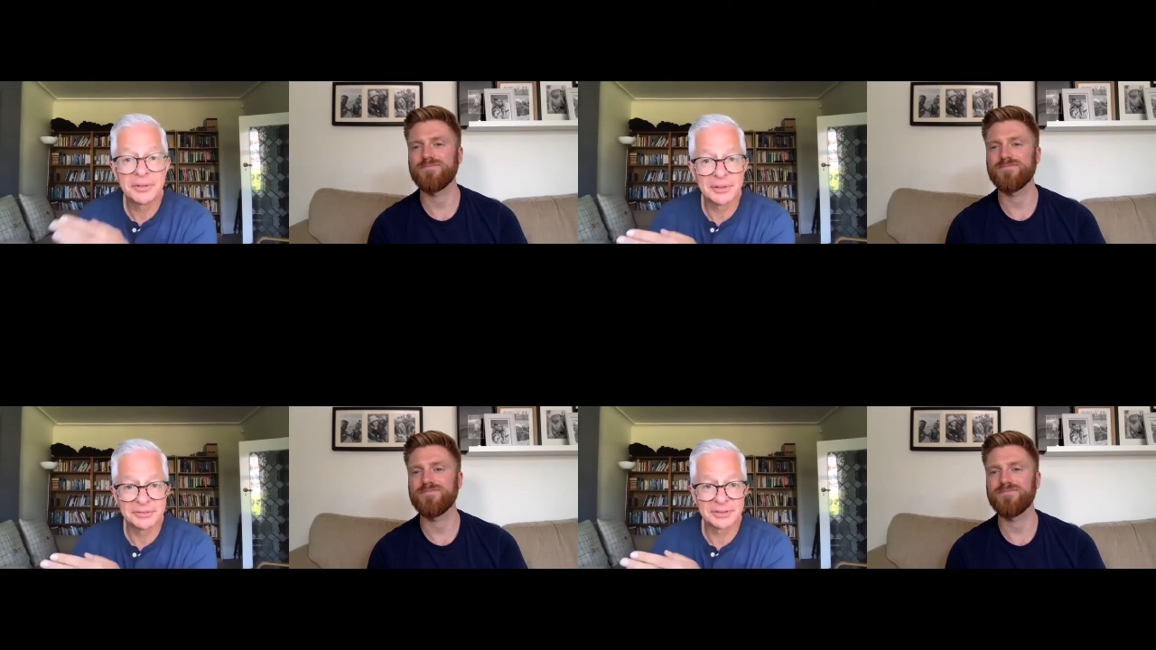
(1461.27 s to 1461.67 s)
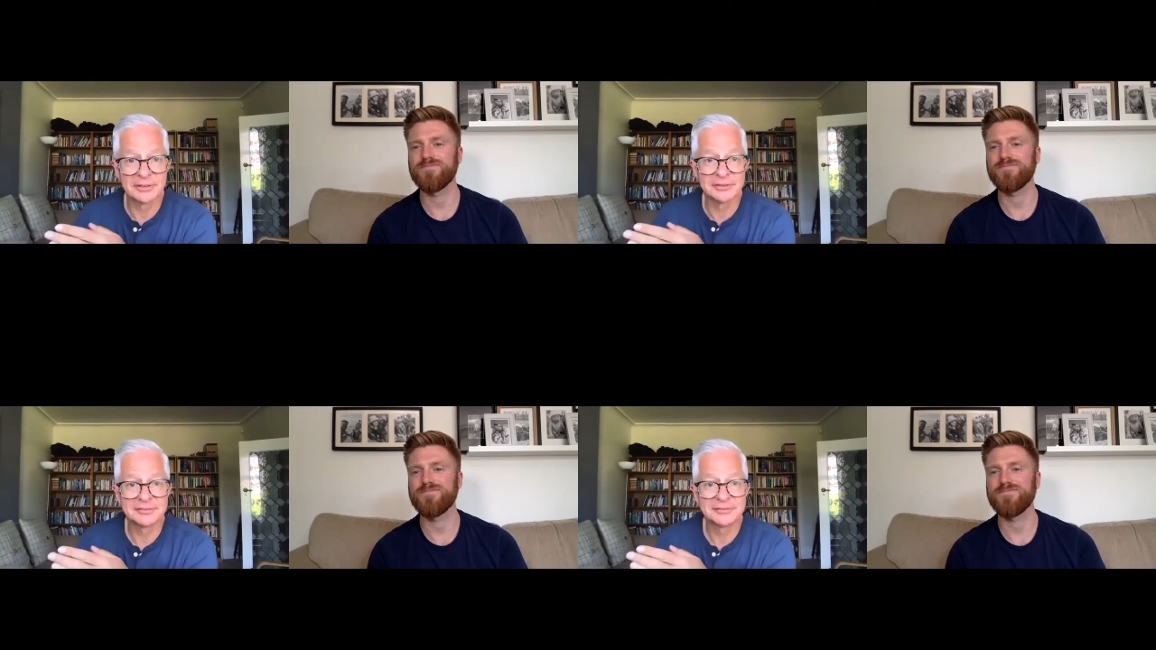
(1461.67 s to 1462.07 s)
Speaker 1: going to
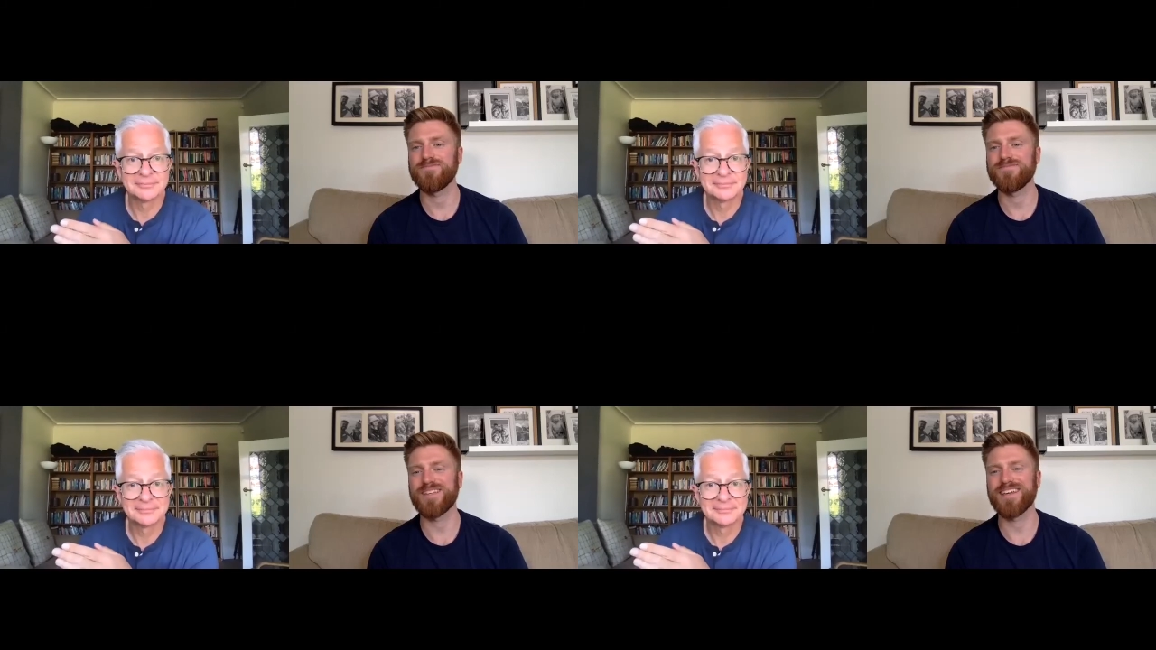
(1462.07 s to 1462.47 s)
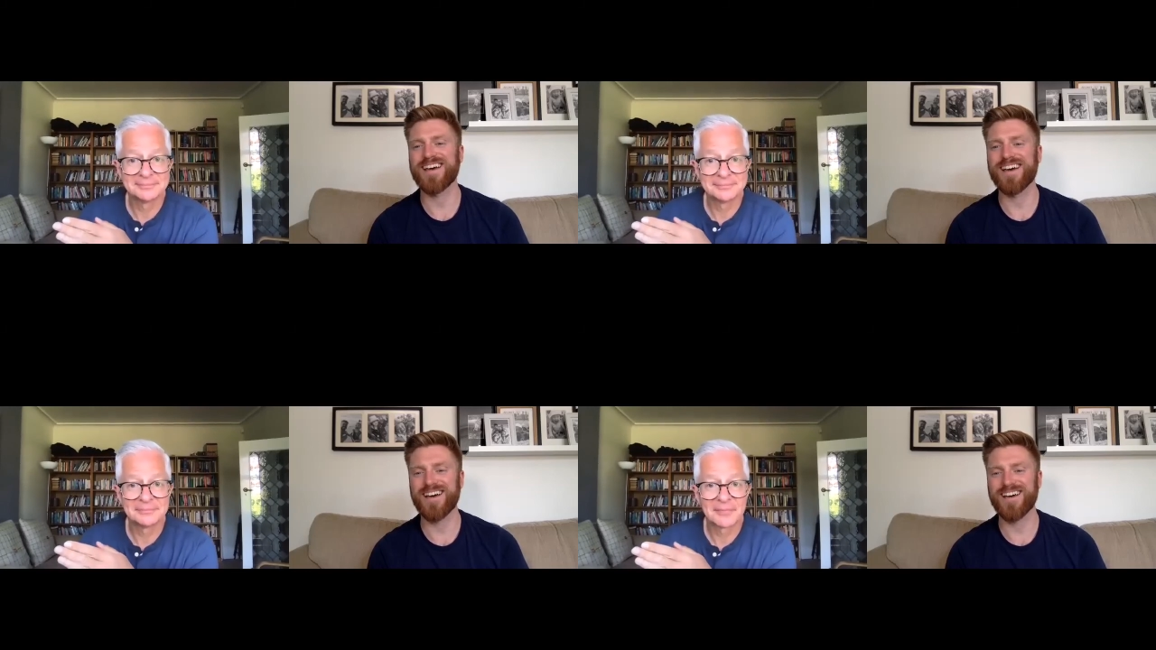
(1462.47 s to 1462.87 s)
love?
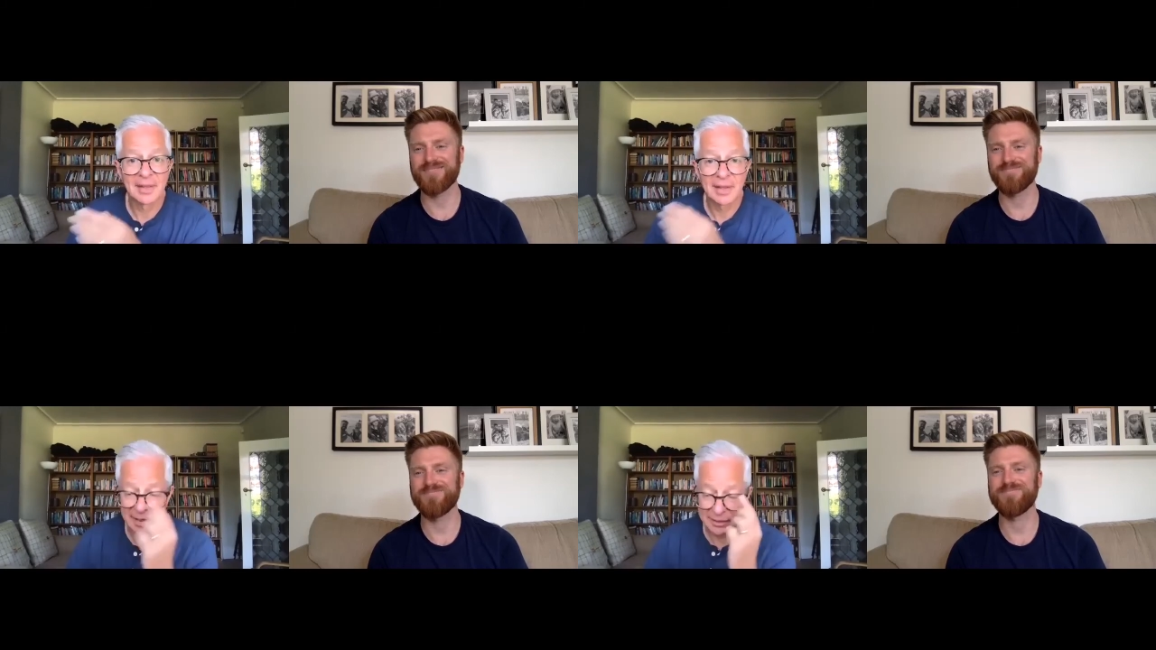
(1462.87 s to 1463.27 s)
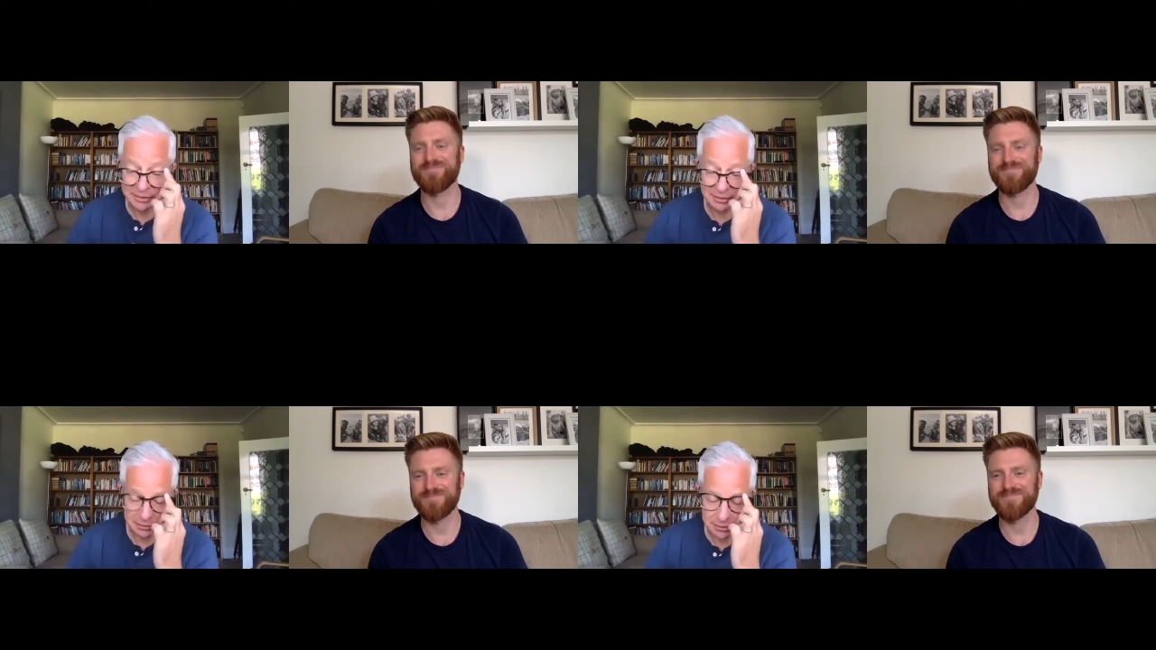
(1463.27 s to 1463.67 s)
Yeah.
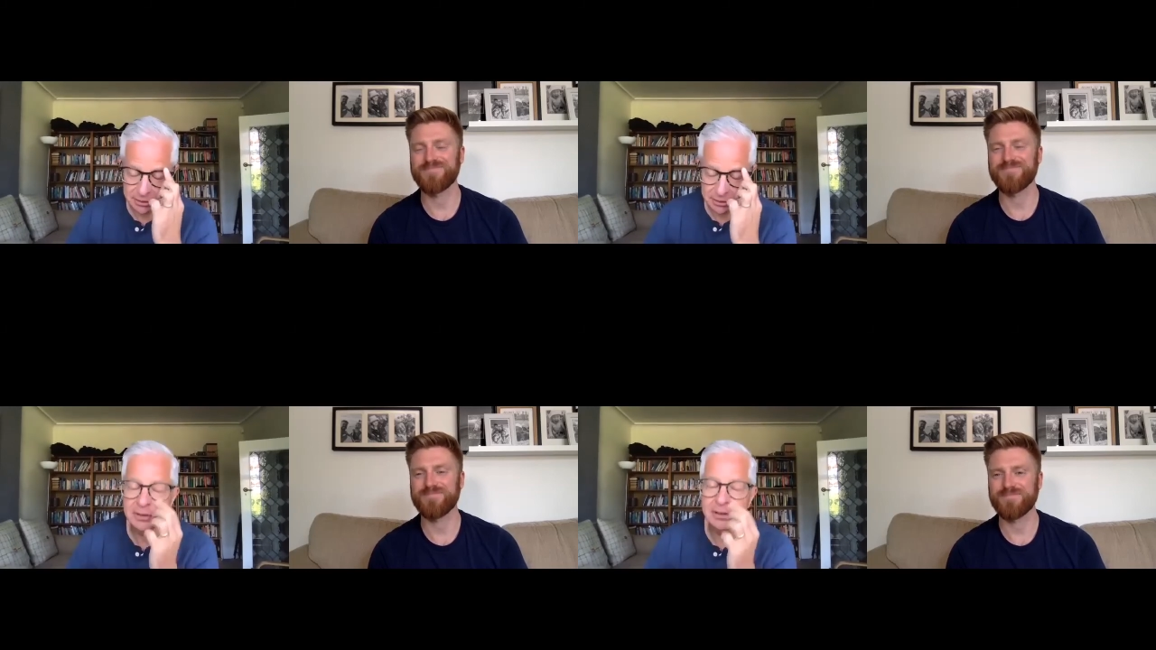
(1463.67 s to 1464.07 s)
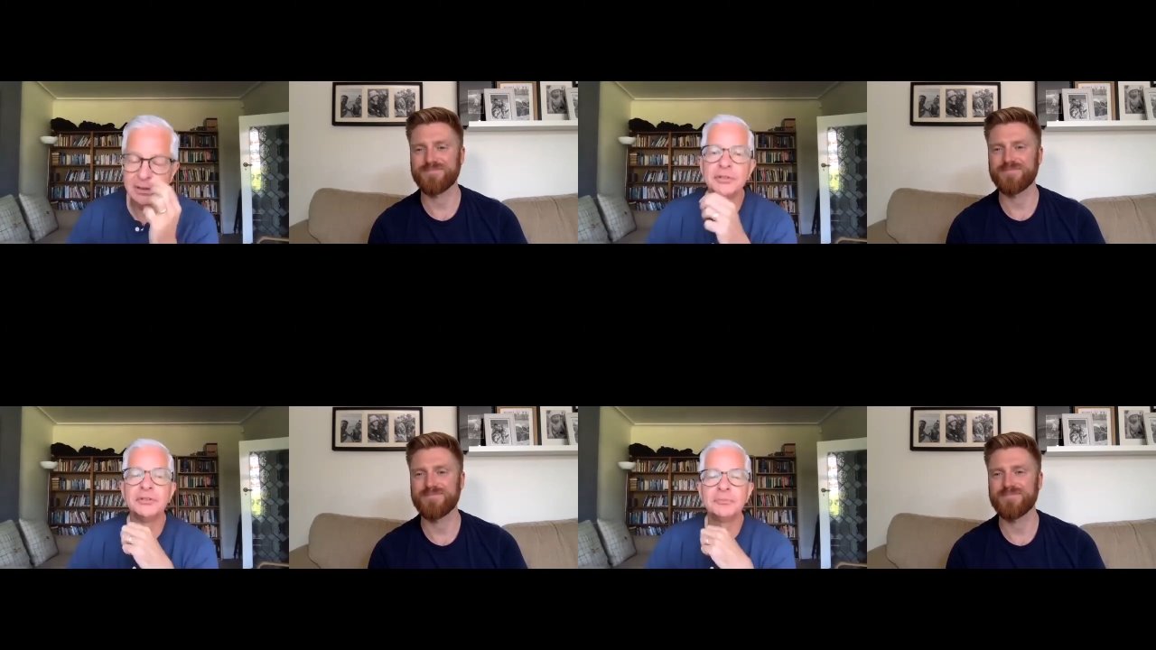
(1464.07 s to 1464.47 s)
And don't
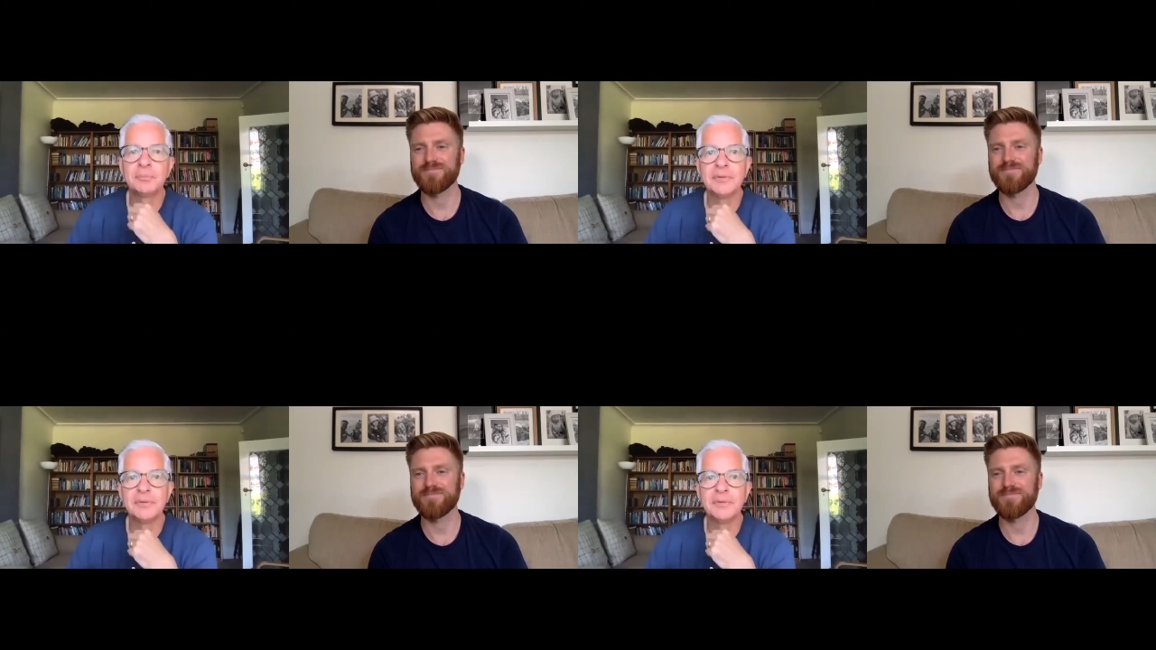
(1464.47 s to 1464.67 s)
include,